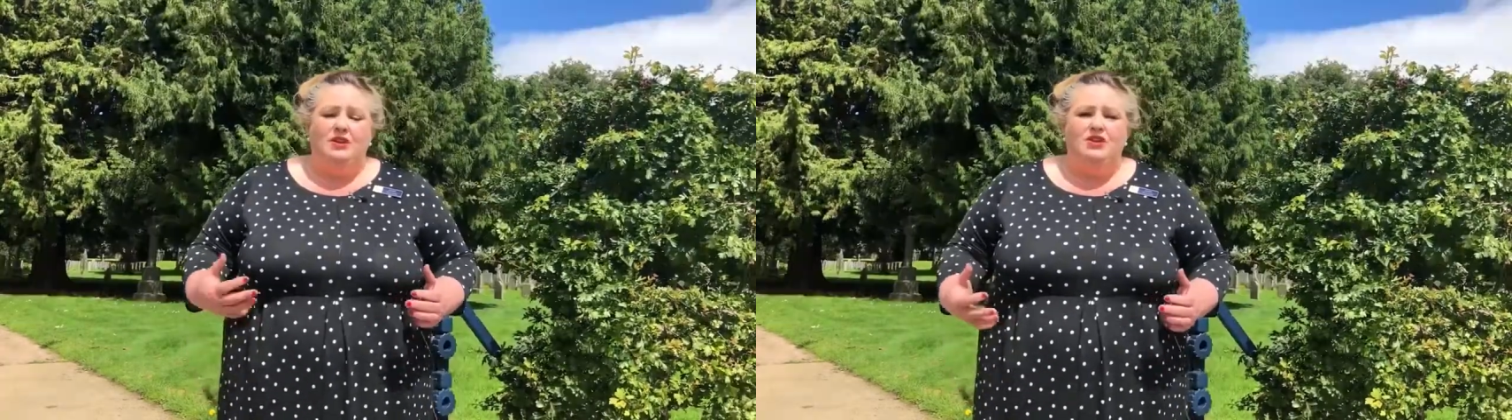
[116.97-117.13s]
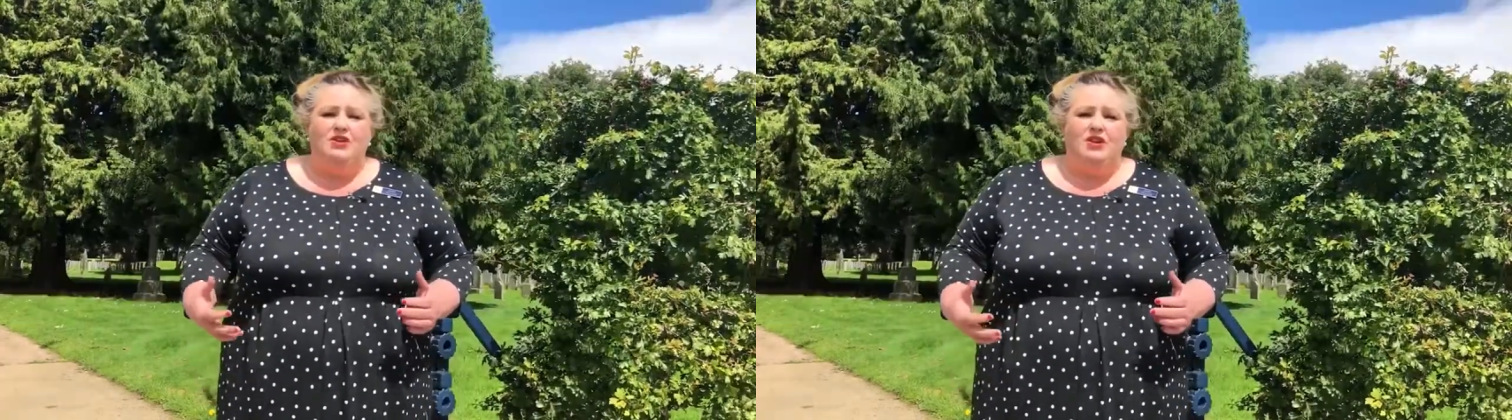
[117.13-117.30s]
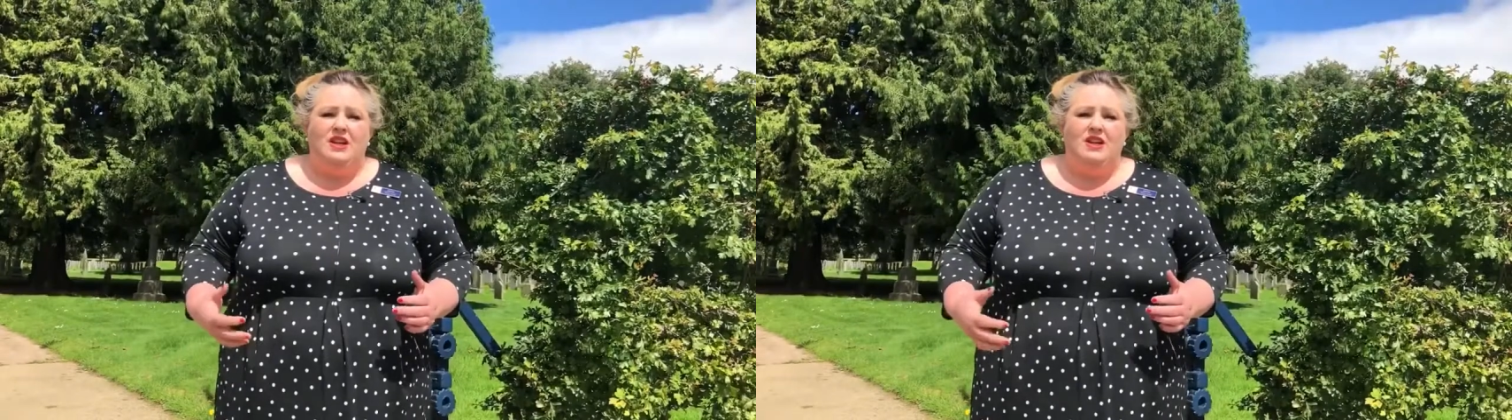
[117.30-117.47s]

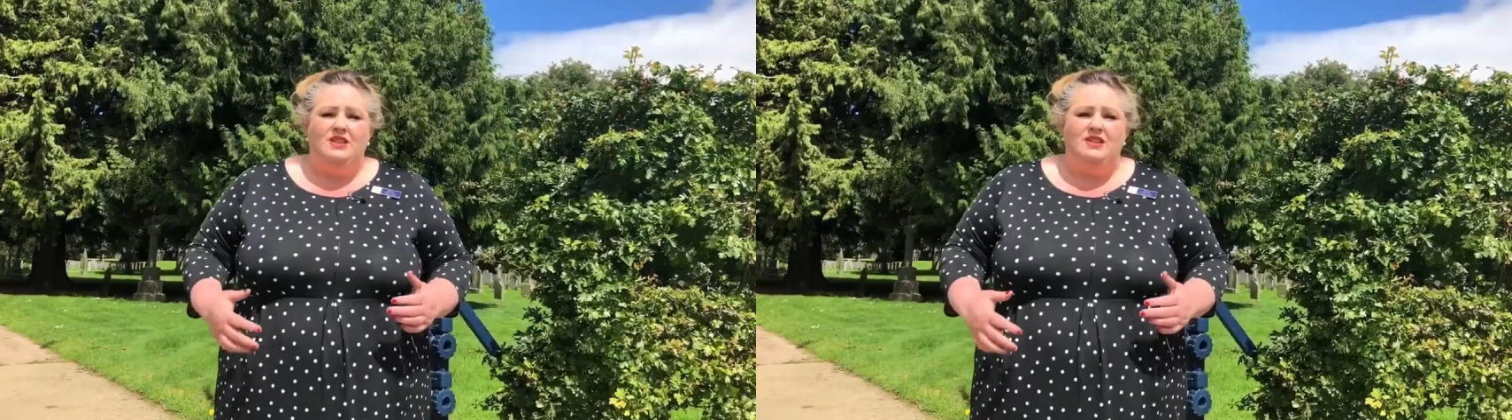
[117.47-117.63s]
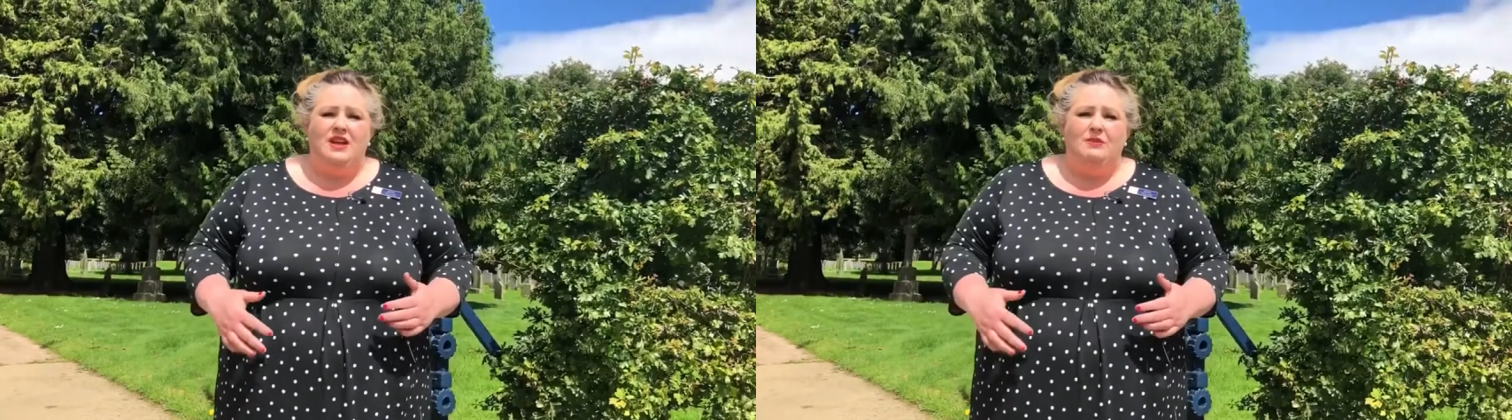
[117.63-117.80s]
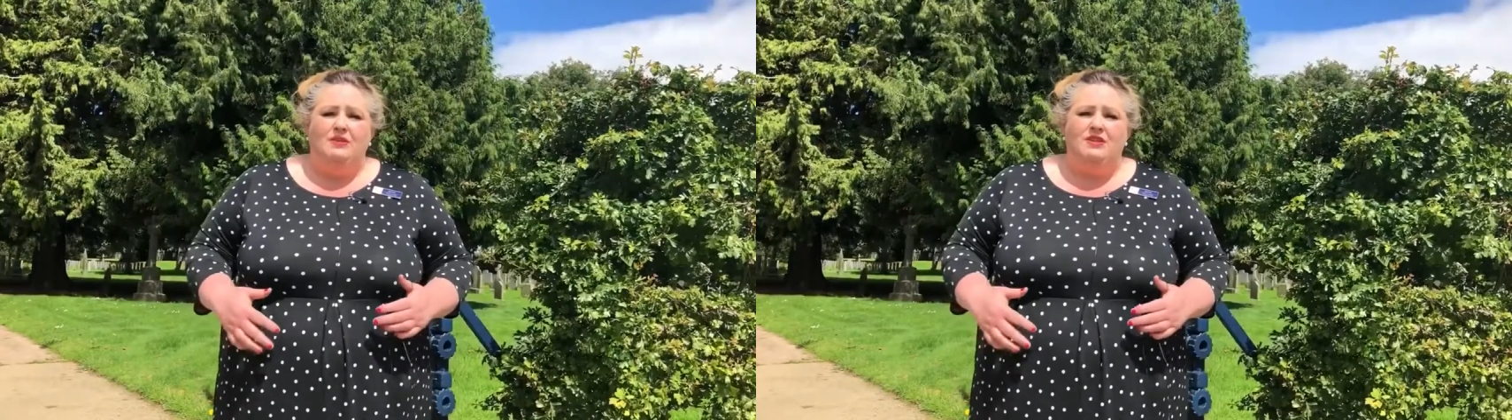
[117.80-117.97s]
trees
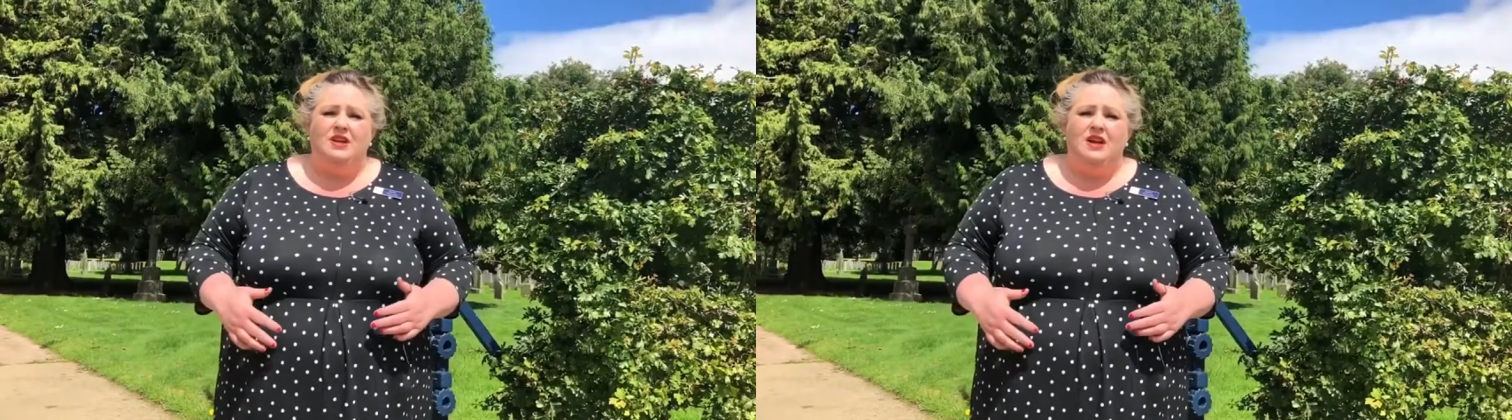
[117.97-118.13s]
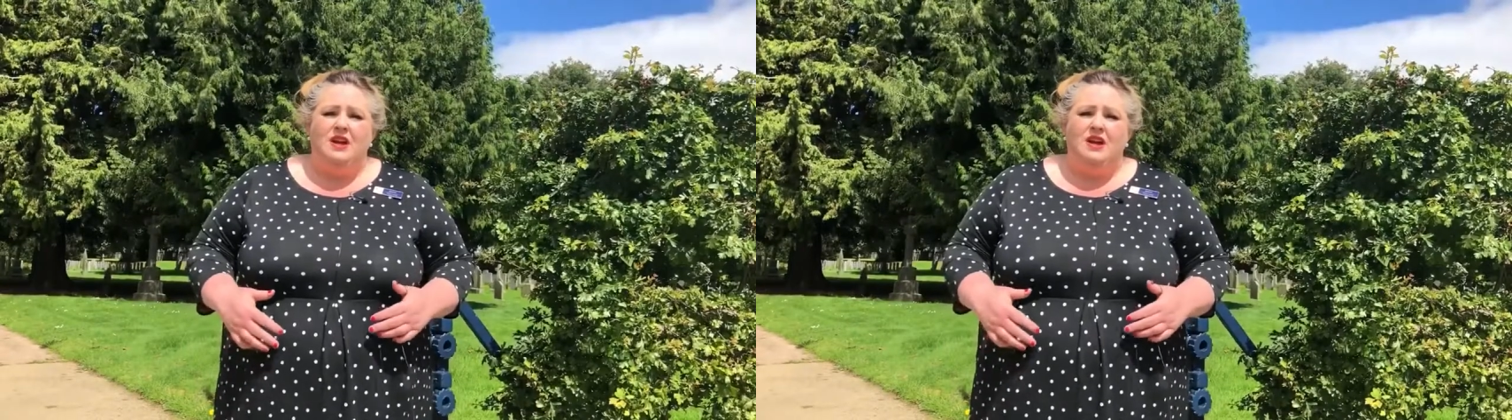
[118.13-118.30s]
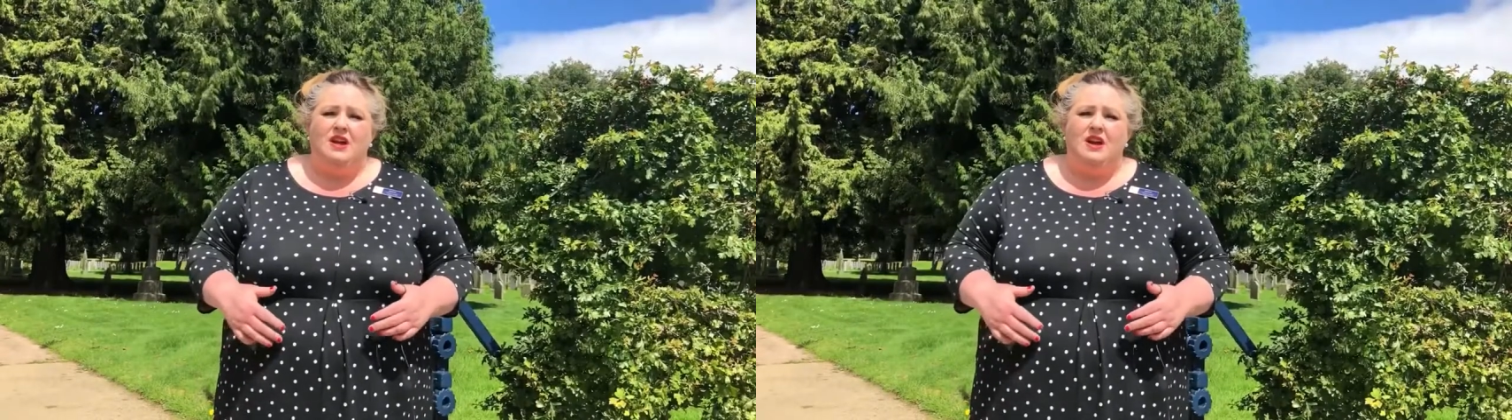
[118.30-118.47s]
they would
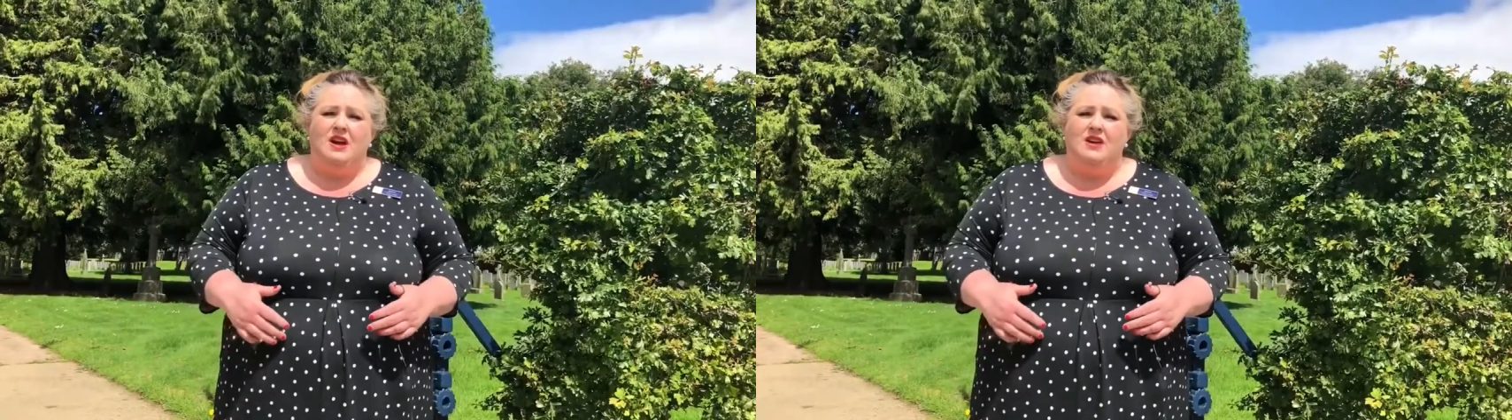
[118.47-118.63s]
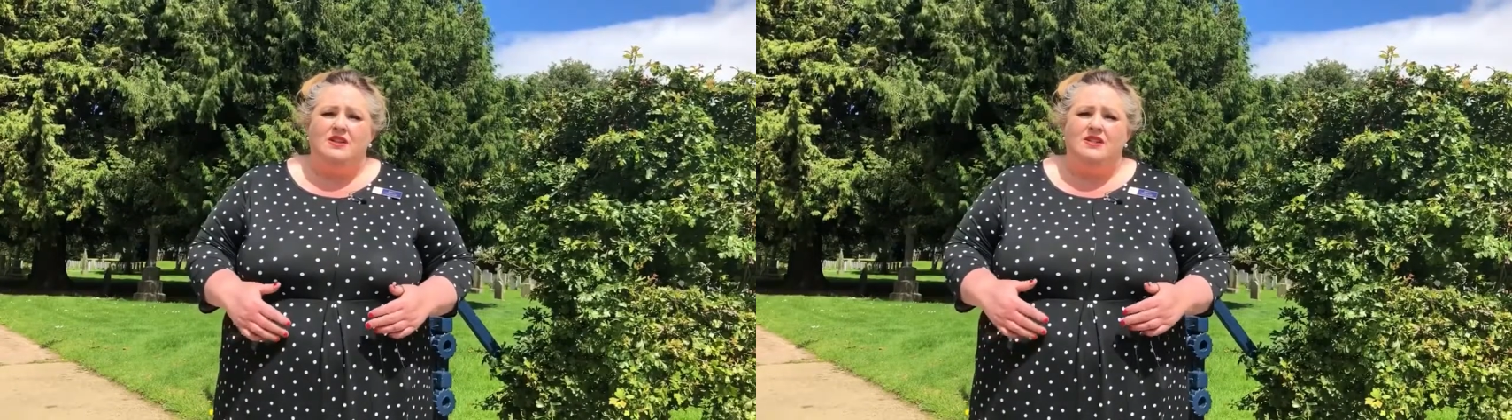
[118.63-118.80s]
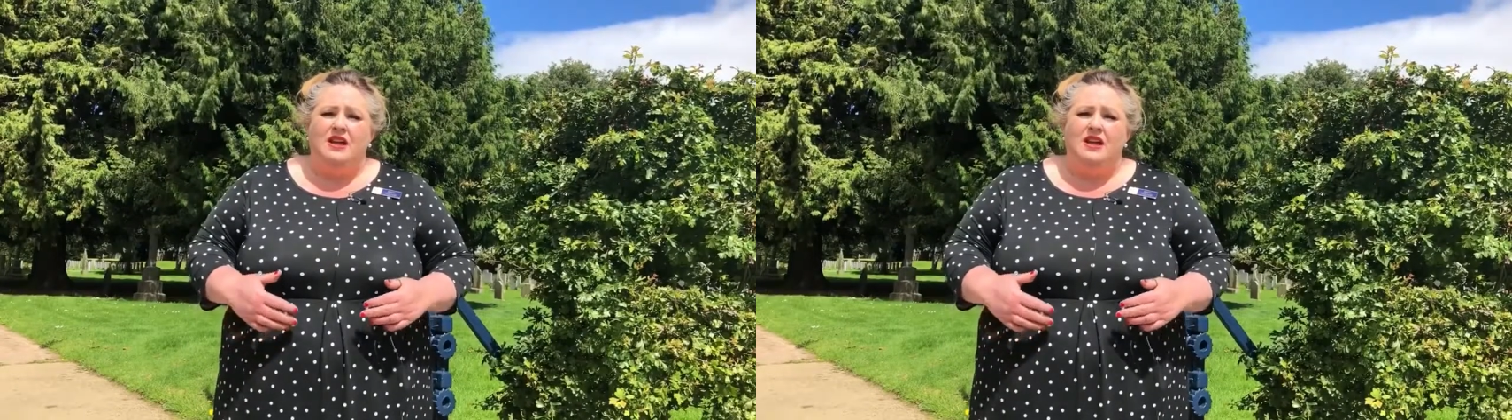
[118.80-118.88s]
cause